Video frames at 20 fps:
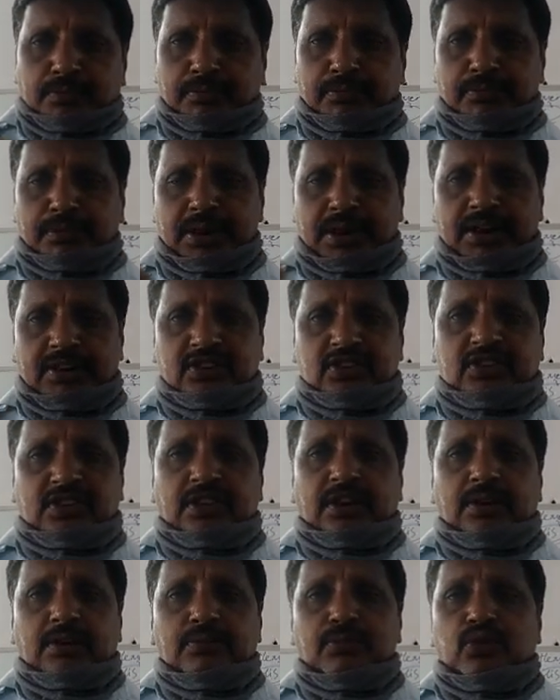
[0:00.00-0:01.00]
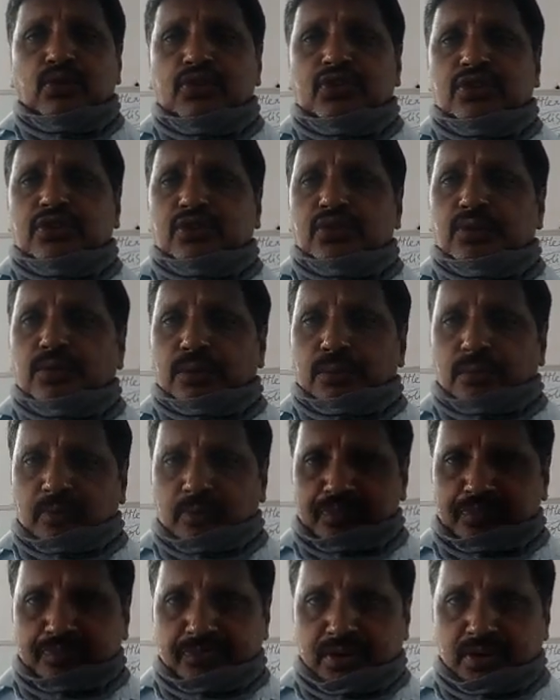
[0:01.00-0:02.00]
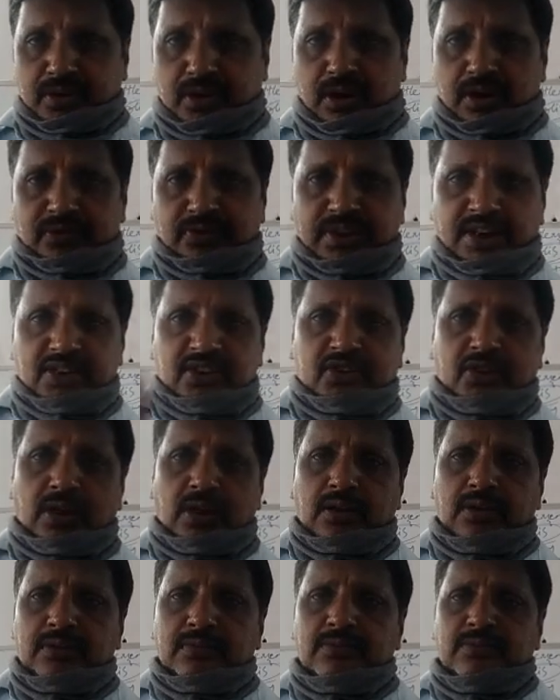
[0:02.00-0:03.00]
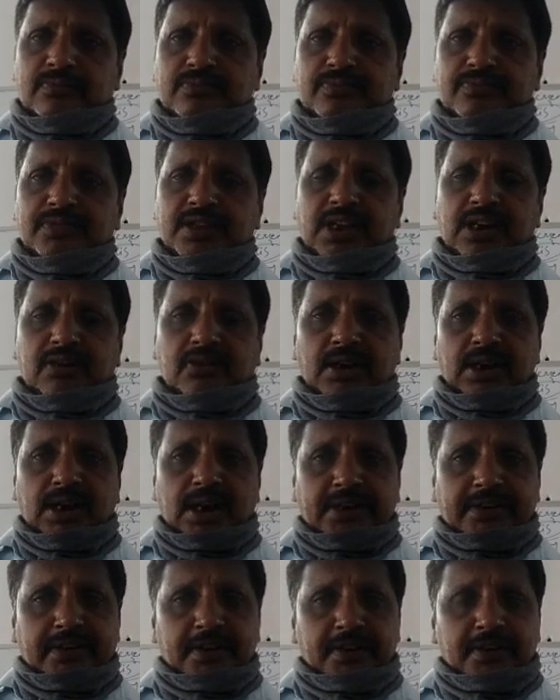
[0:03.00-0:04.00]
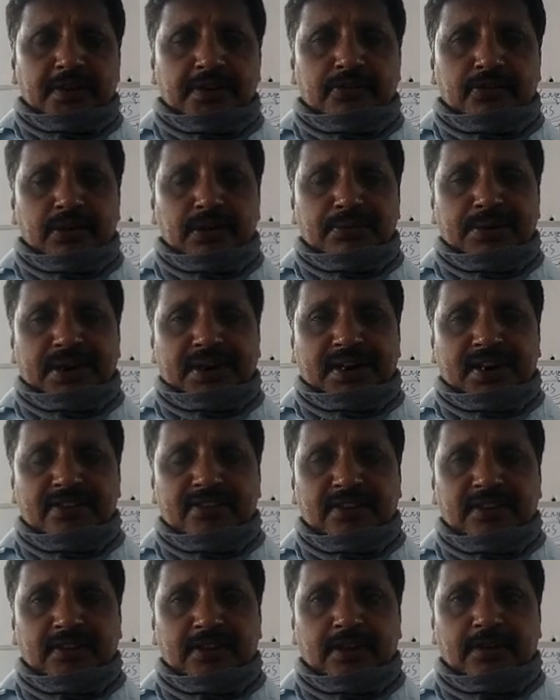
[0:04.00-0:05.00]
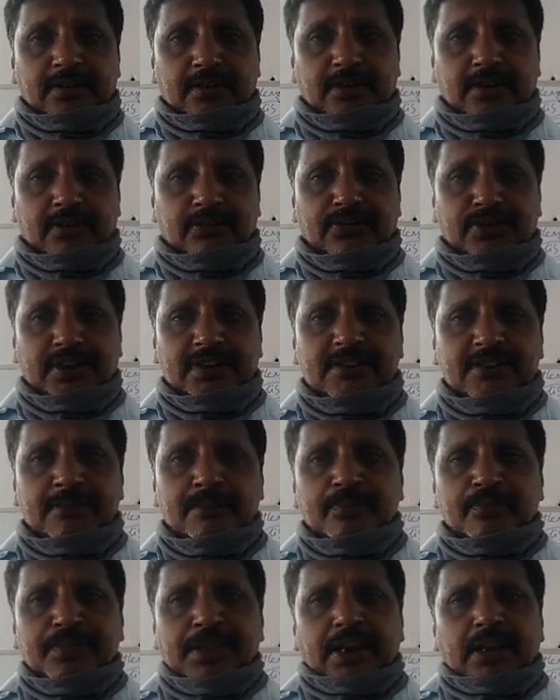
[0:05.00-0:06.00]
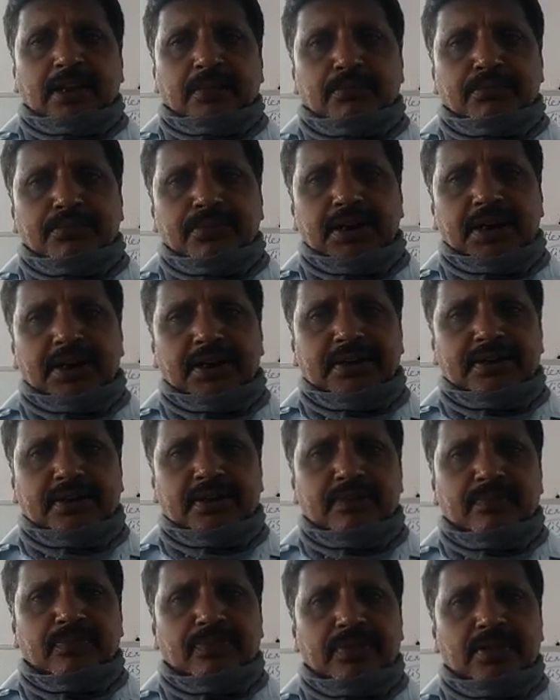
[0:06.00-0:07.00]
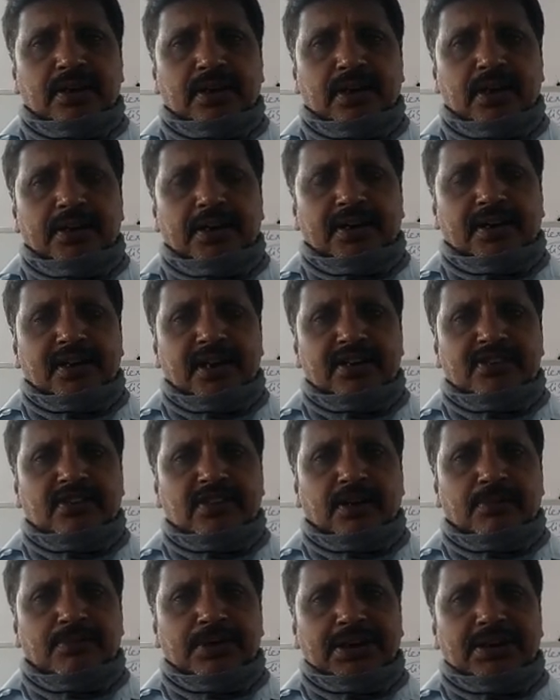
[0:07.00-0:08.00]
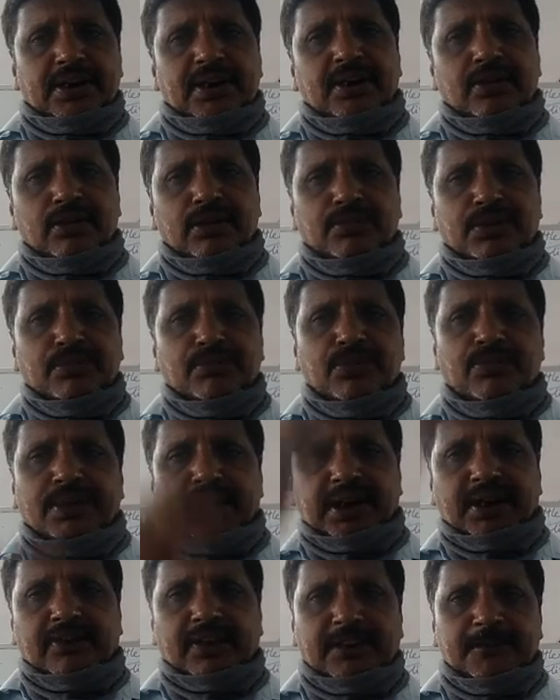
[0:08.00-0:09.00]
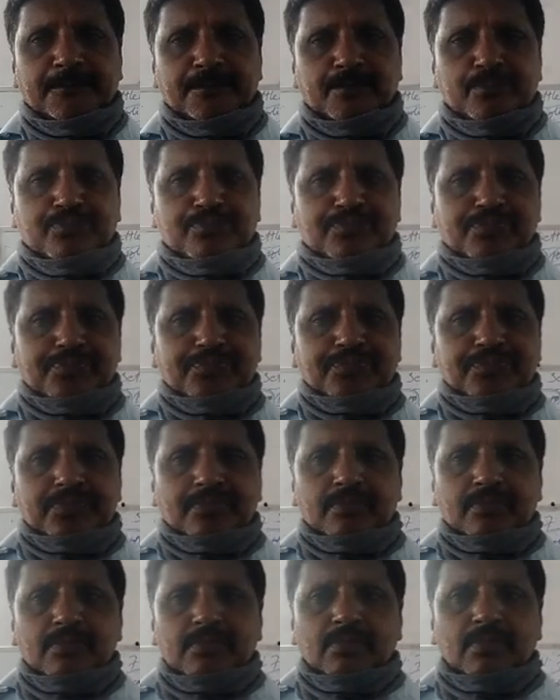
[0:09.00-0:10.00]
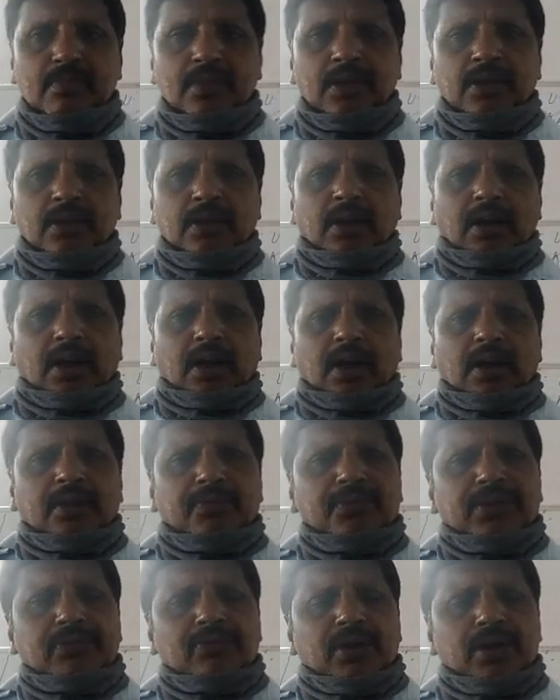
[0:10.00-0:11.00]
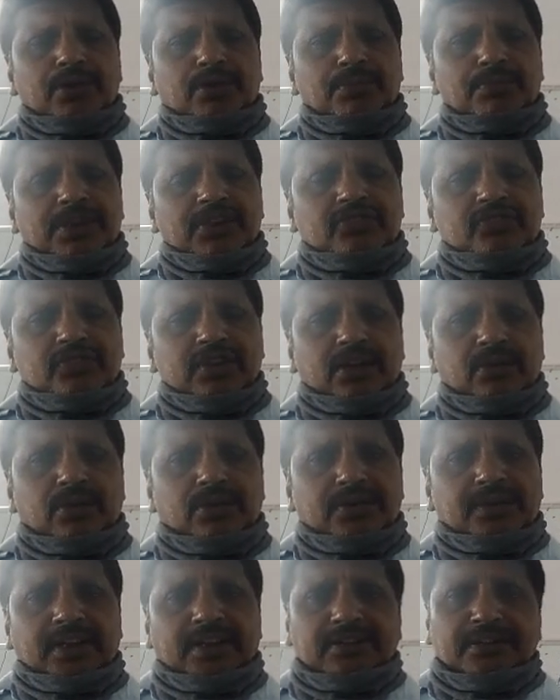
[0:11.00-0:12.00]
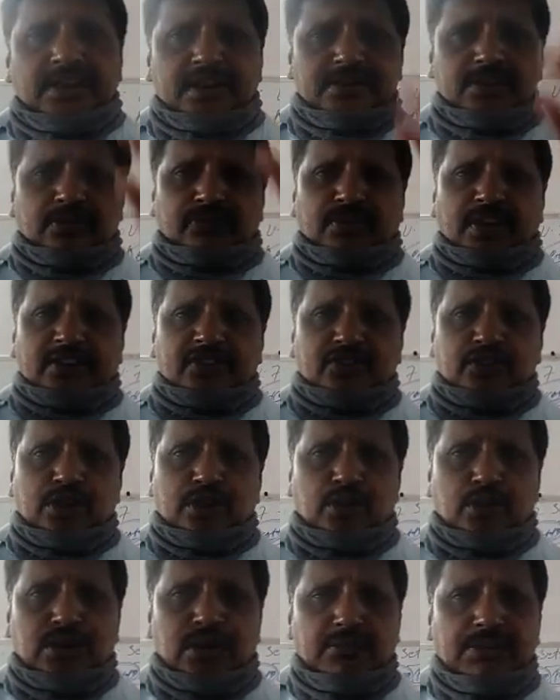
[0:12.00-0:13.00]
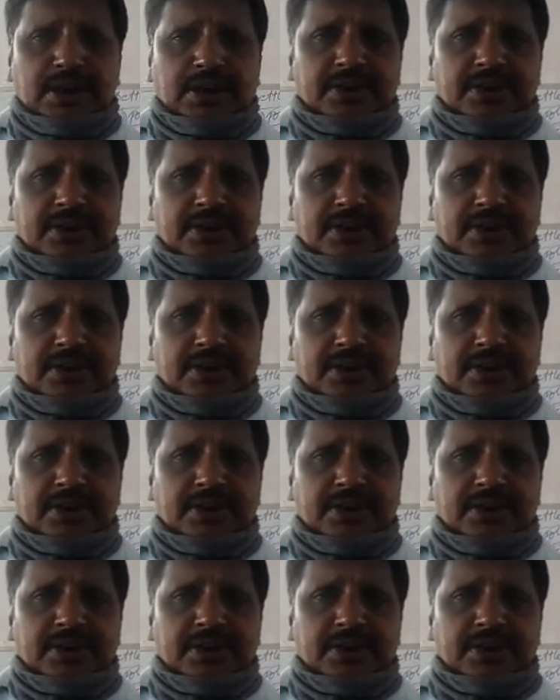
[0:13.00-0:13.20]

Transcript: Minutes he moves to conference hall, there will be attended, he will be addressing the conference. Minute it gets completed, he will be moving in. Or if he want to be stay over there is a 5-star hotel